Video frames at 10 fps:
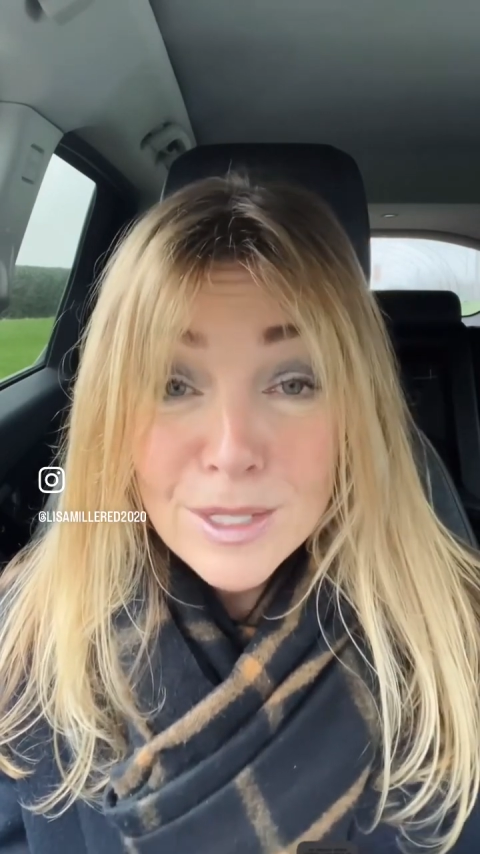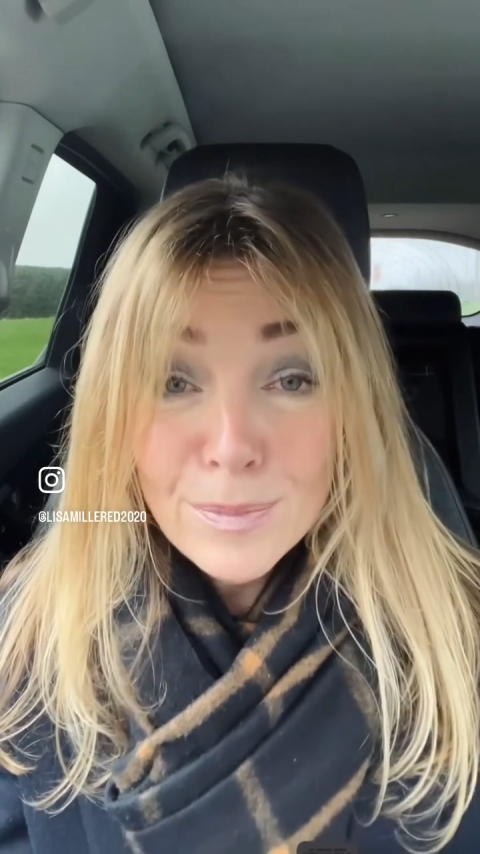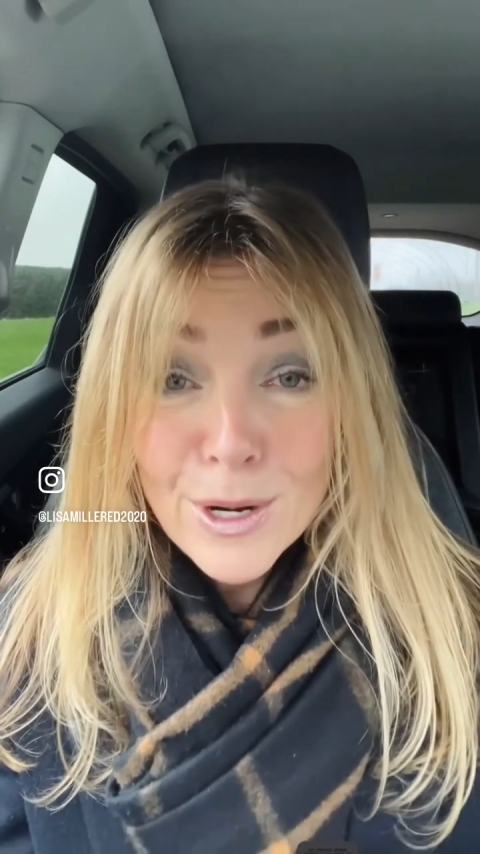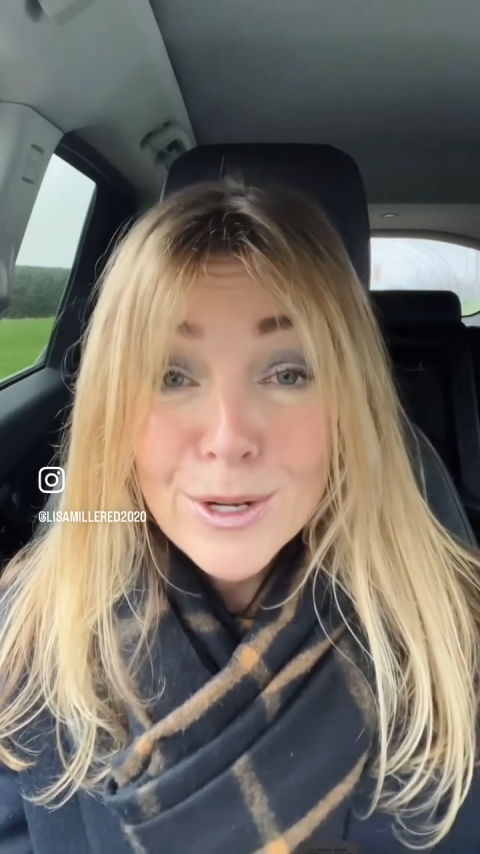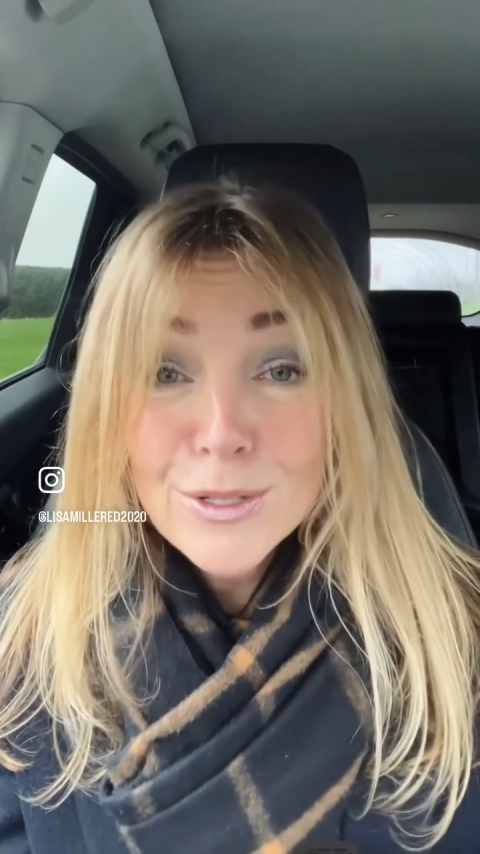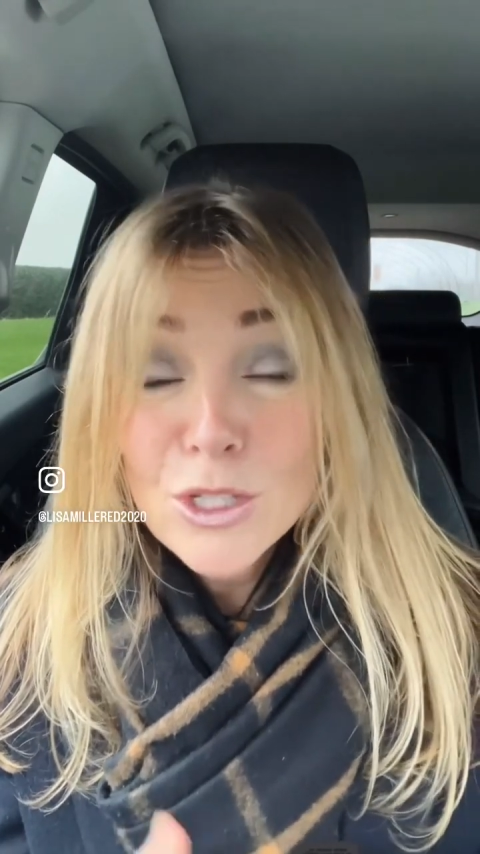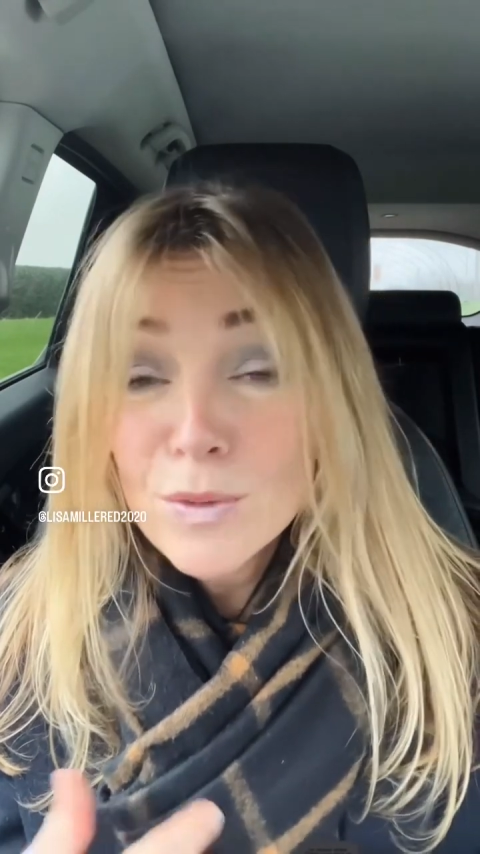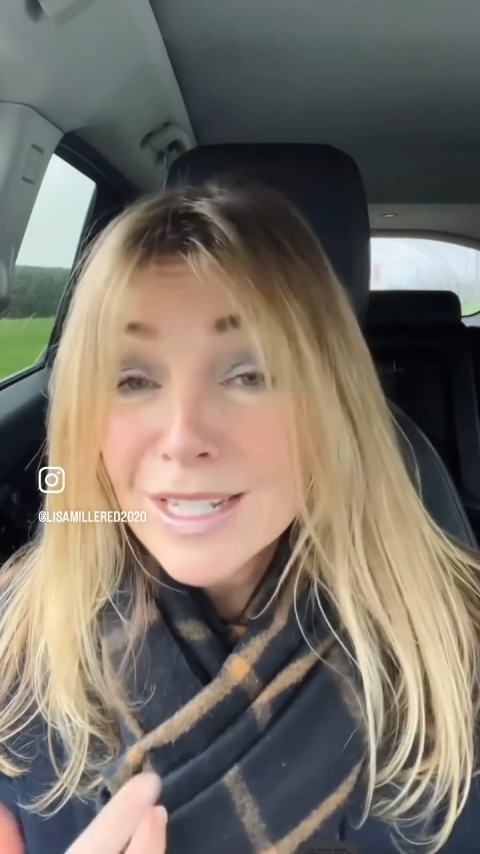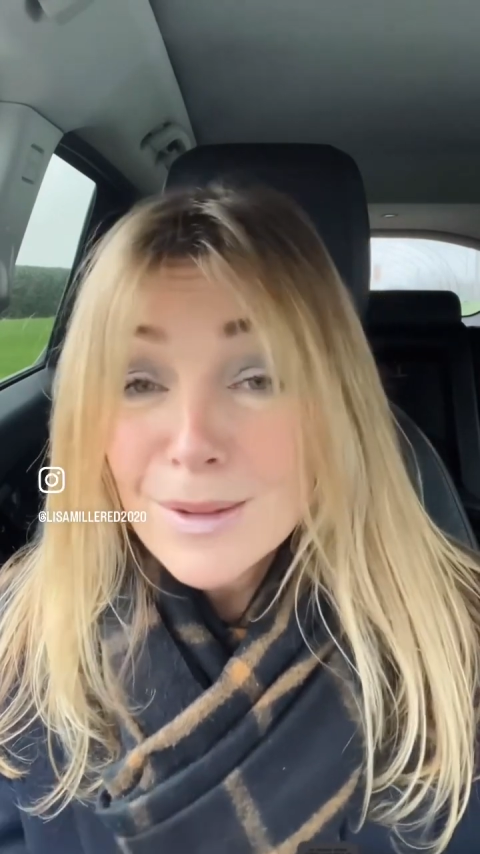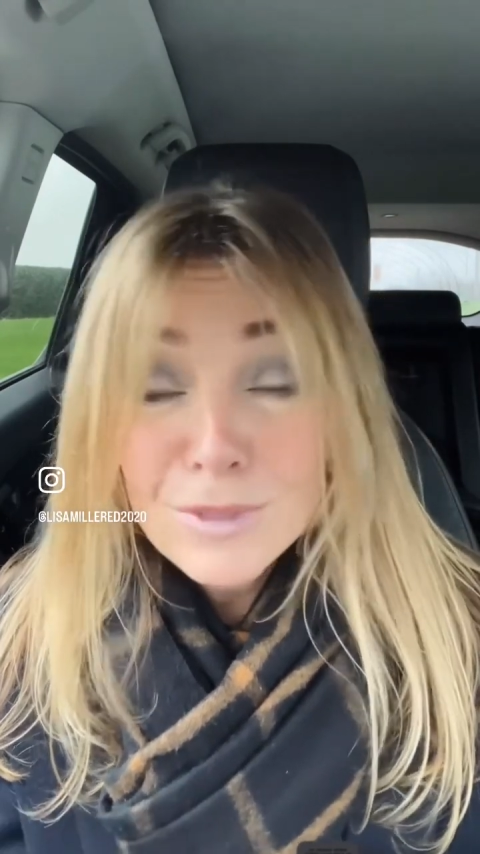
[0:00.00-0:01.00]
opposed to
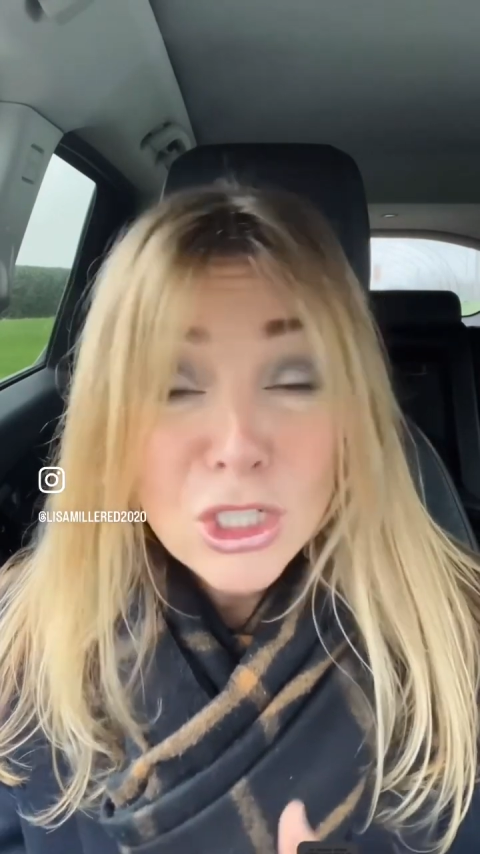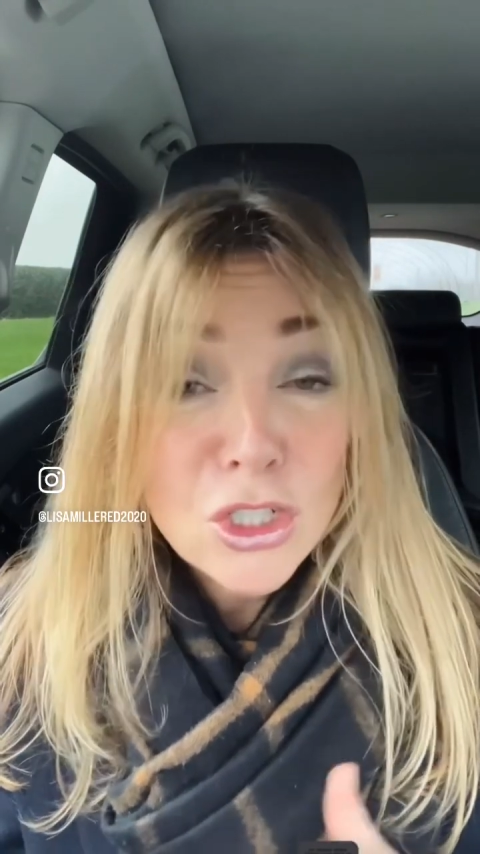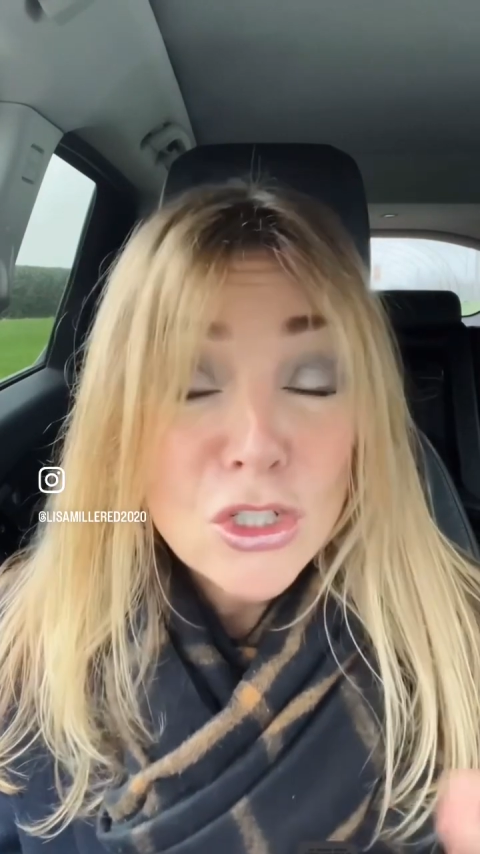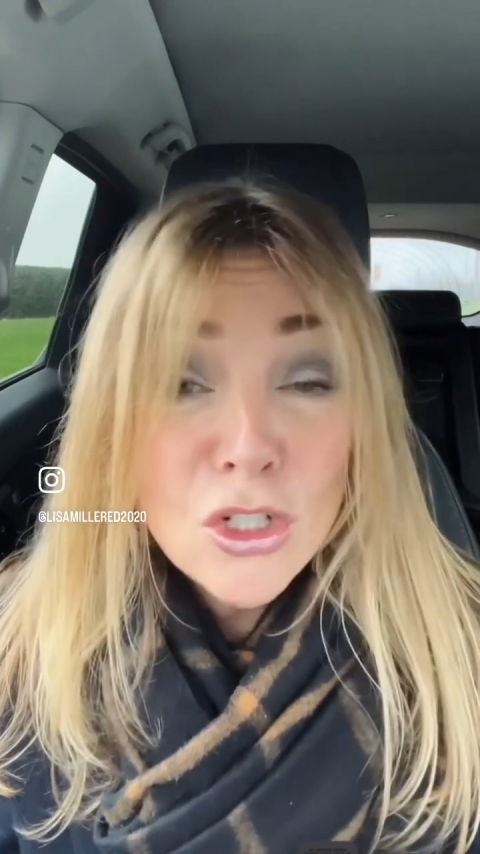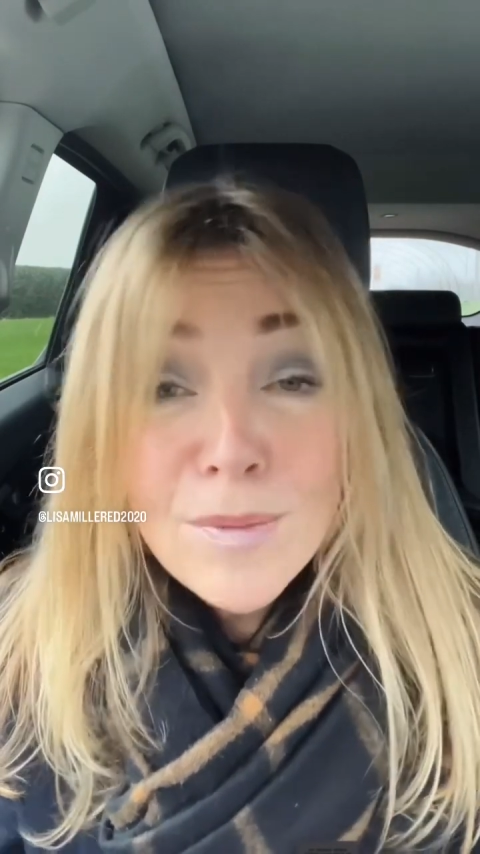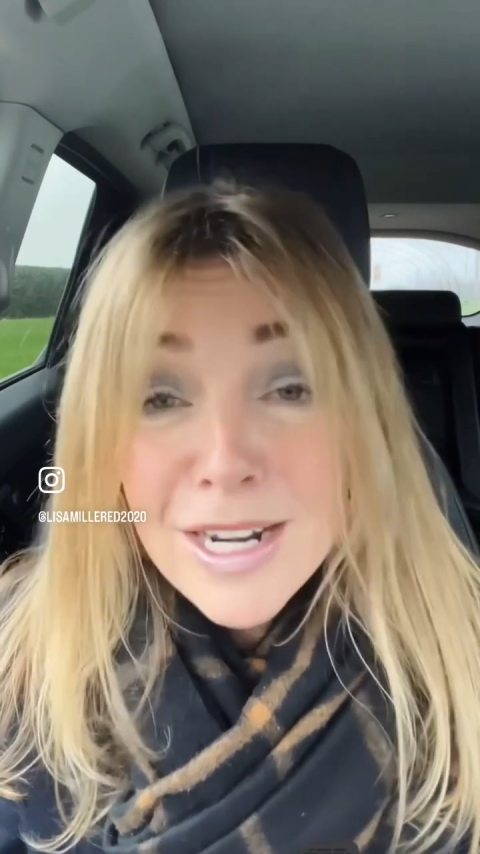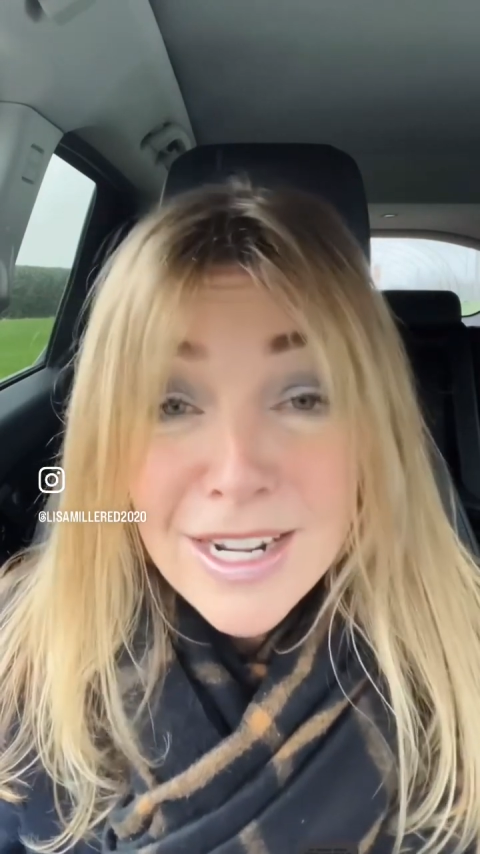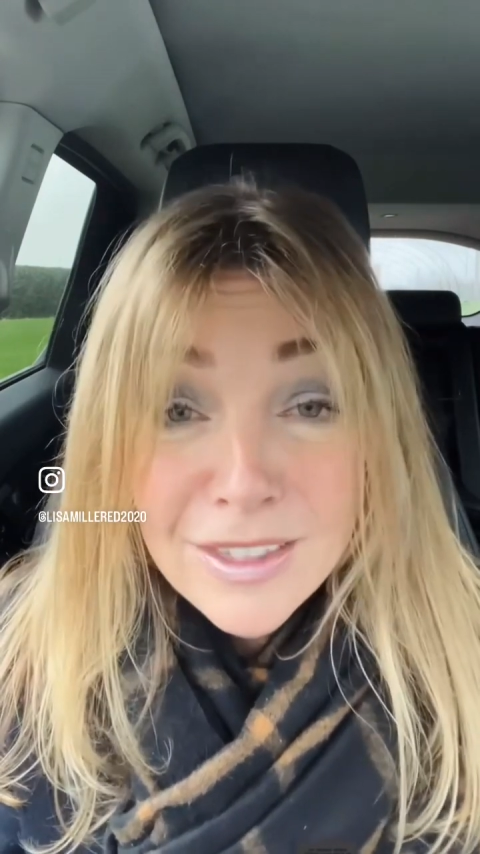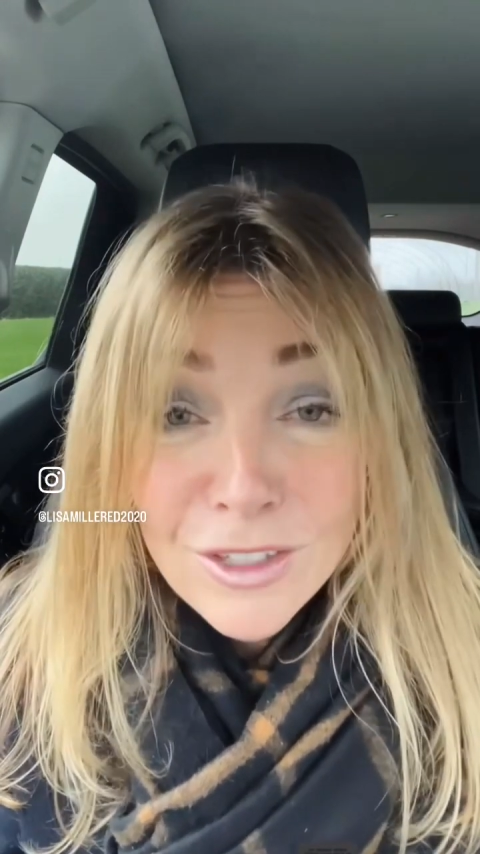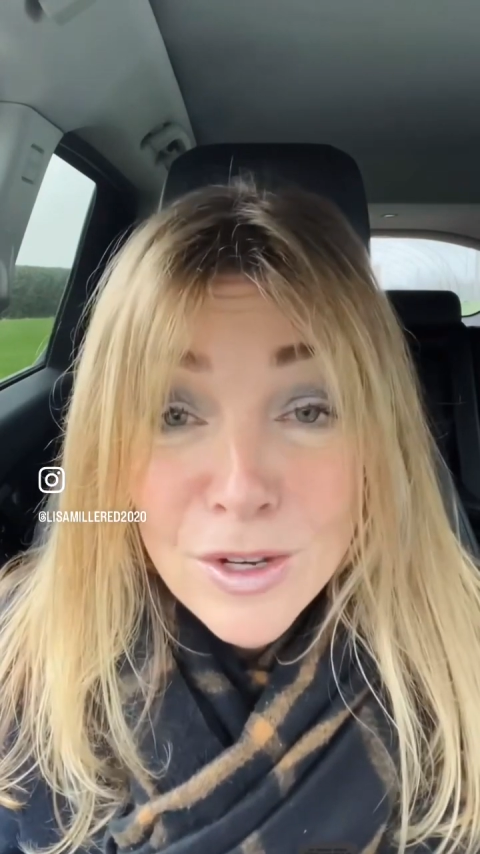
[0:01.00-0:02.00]
attempting to
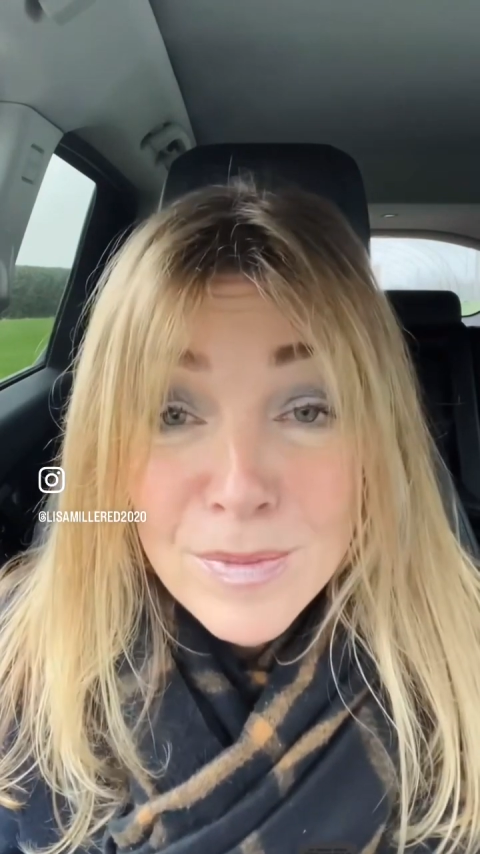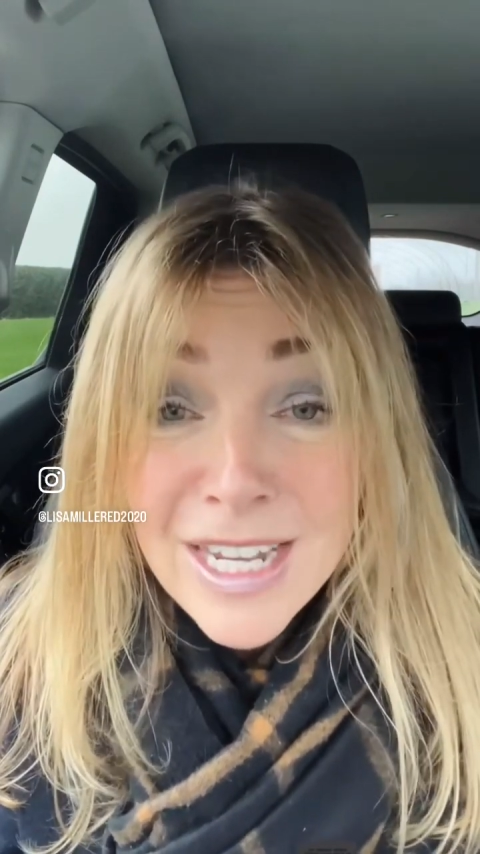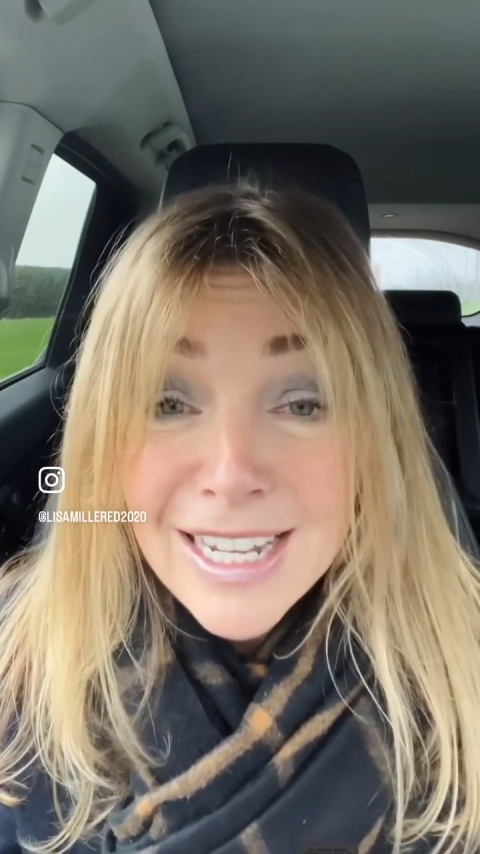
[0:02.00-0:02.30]
dominate them